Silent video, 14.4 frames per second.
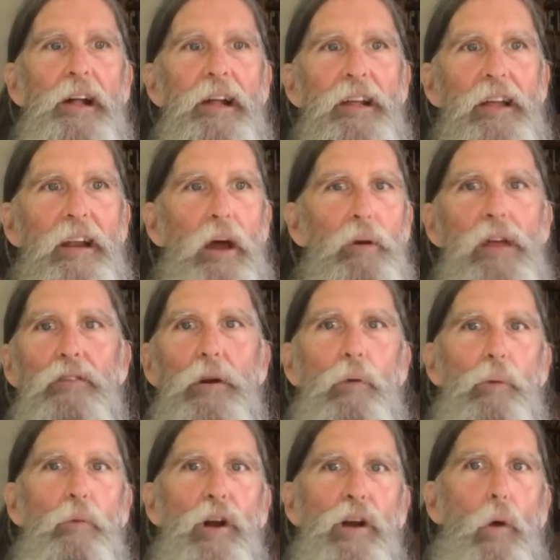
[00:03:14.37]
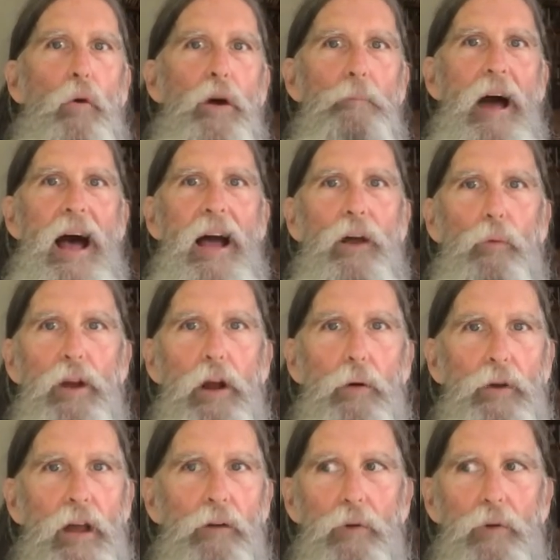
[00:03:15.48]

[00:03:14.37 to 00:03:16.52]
you know, even when we're going back, we don't.